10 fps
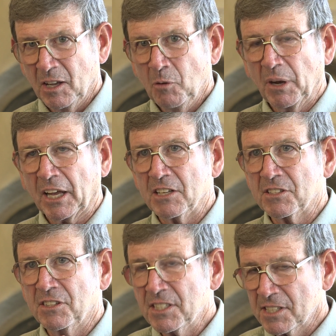because
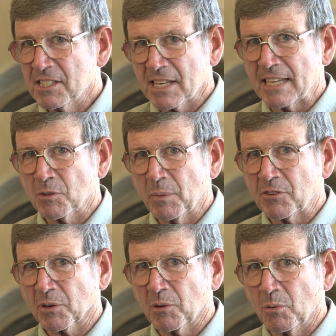this is asymmetrical